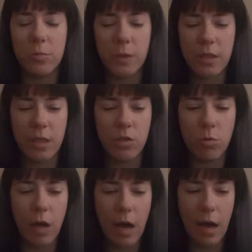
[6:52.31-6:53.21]
but then you
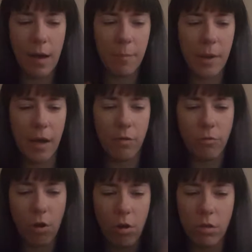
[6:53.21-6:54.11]
compound
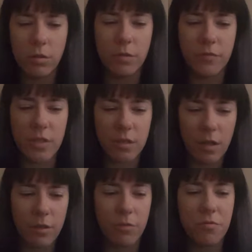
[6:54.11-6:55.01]
all of these
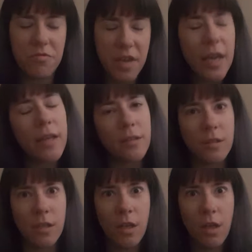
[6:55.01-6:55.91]
other things